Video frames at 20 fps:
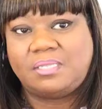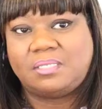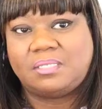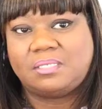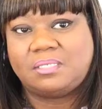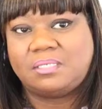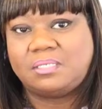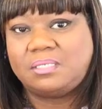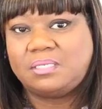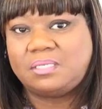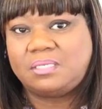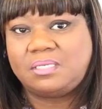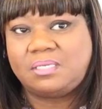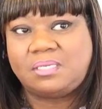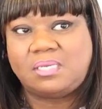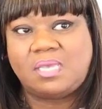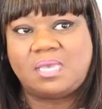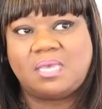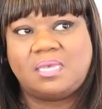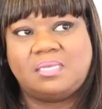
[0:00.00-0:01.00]
the
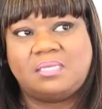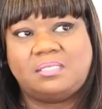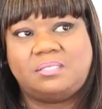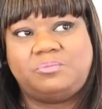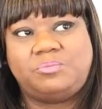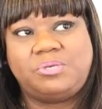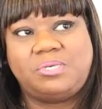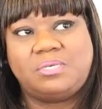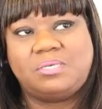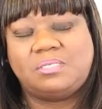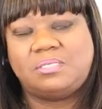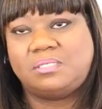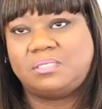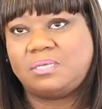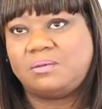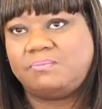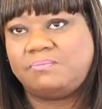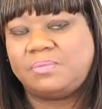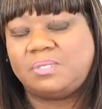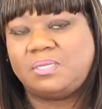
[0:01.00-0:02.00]
hoodie as being
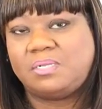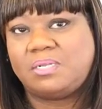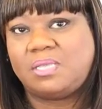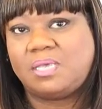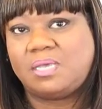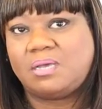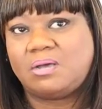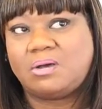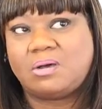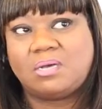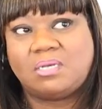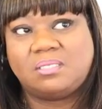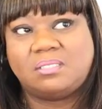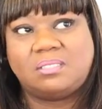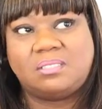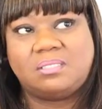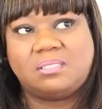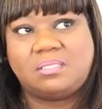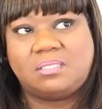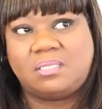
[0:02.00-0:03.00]
something that
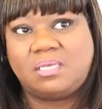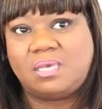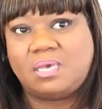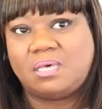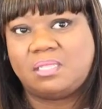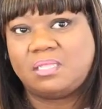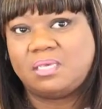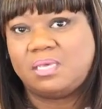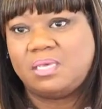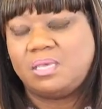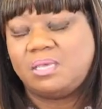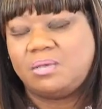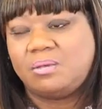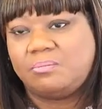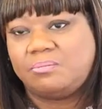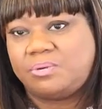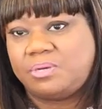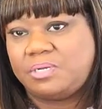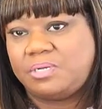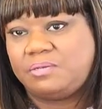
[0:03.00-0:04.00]
caused his death.
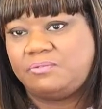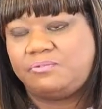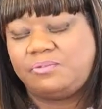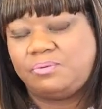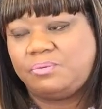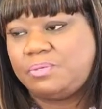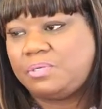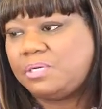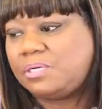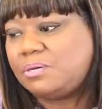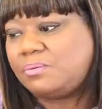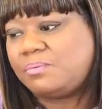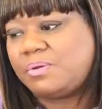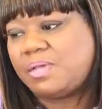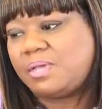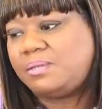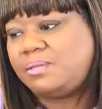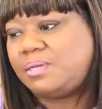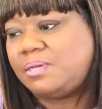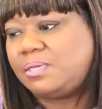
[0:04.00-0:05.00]
But if you look
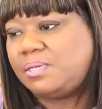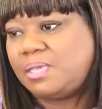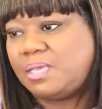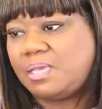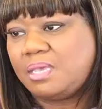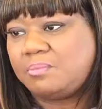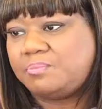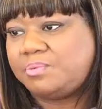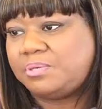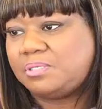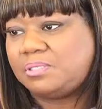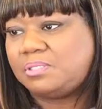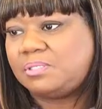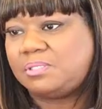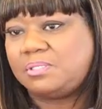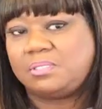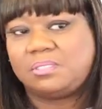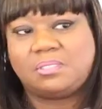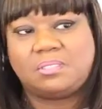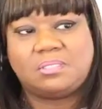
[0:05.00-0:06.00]
around your
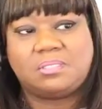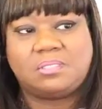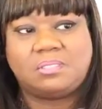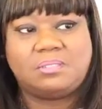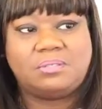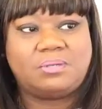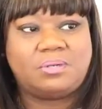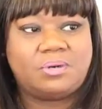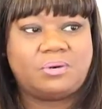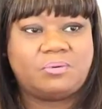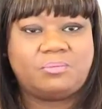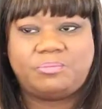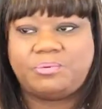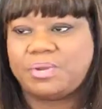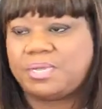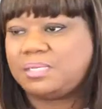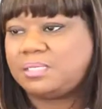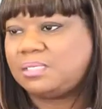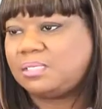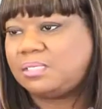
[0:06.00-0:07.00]
campus,
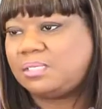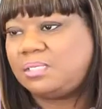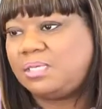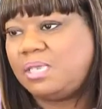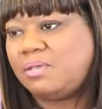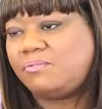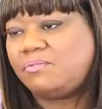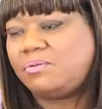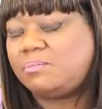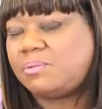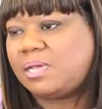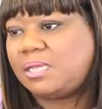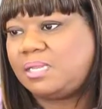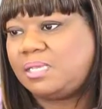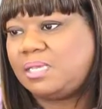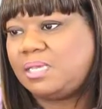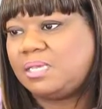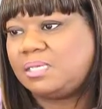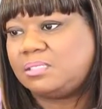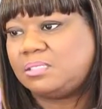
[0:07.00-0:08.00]
practically
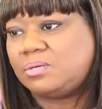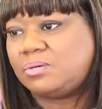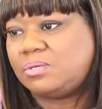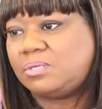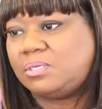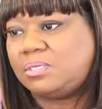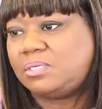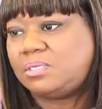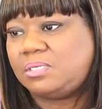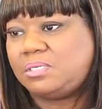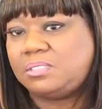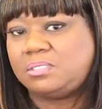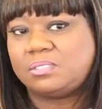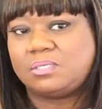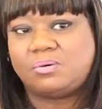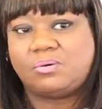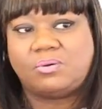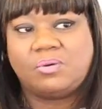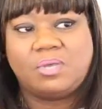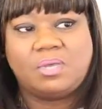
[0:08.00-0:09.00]
everybody has on hoodies.
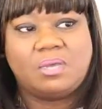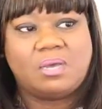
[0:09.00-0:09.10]
So